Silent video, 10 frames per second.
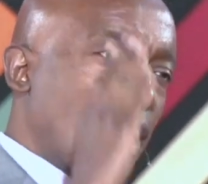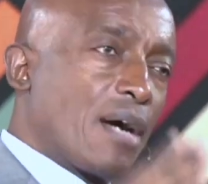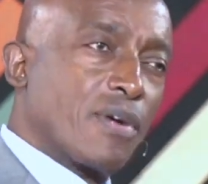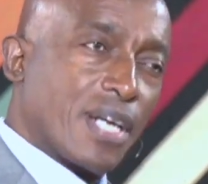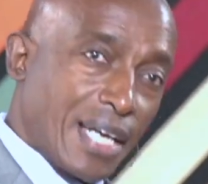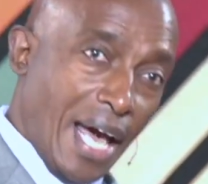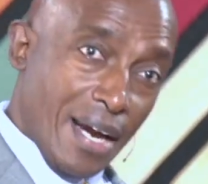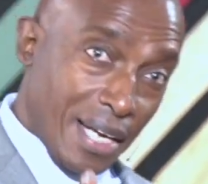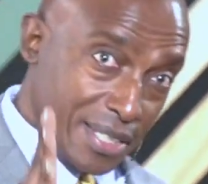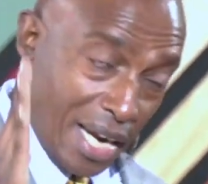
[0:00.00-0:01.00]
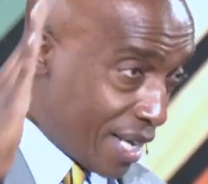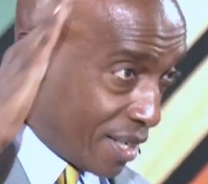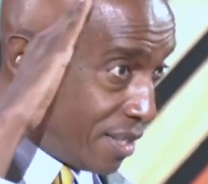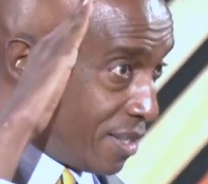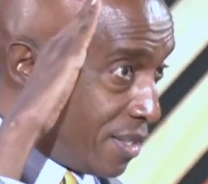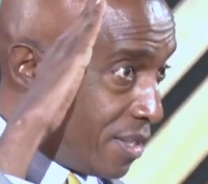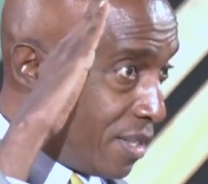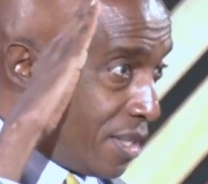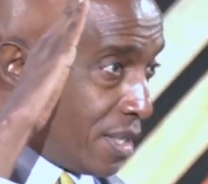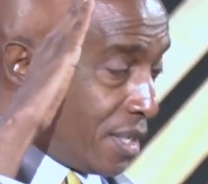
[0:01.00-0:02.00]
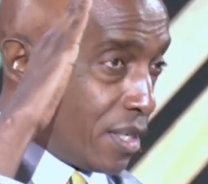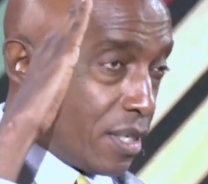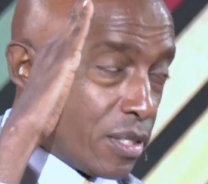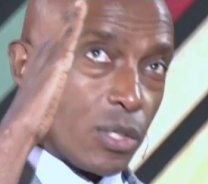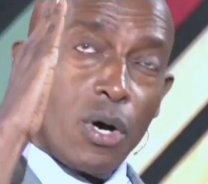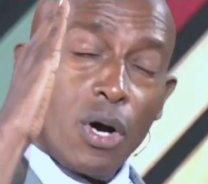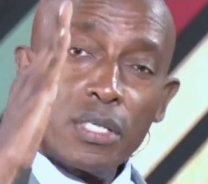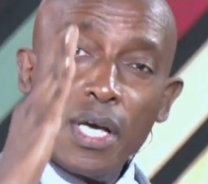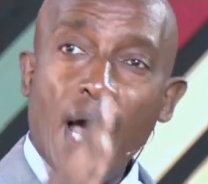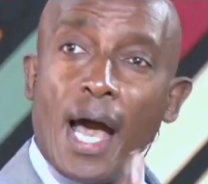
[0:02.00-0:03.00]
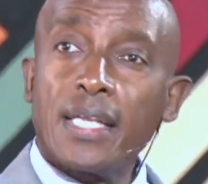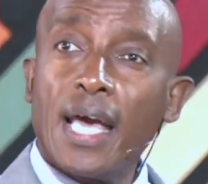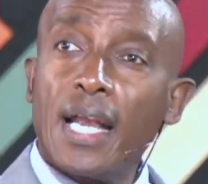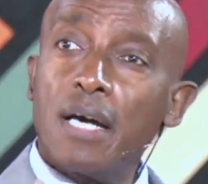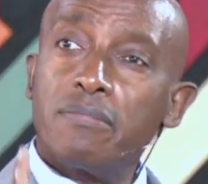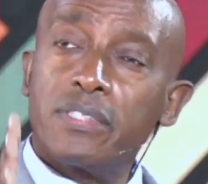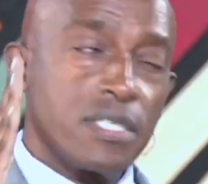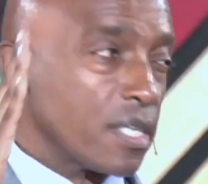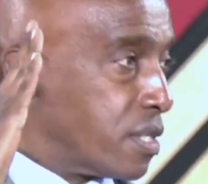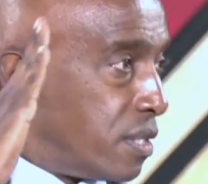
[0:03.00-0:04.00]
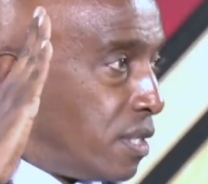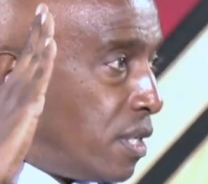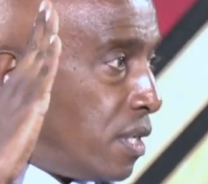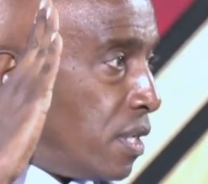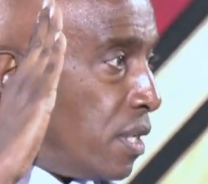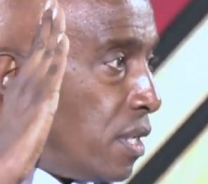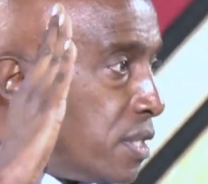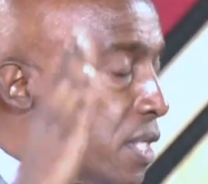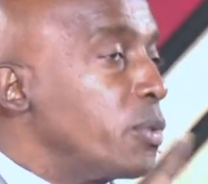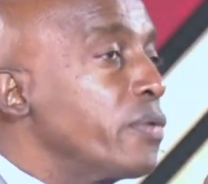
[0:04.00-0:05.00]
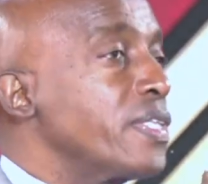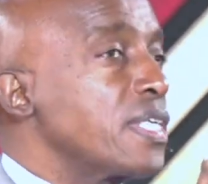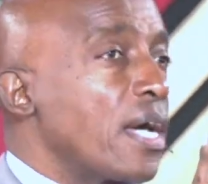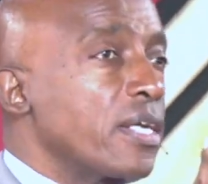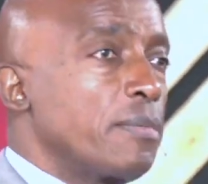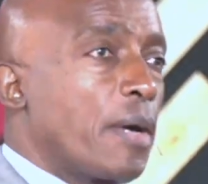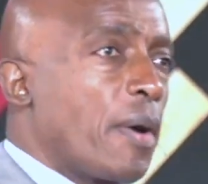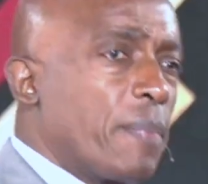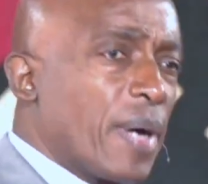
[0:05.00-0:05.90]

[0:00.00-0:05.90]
I've got a direct line to God, and I love Jesus. Some will even say, I read my Bible,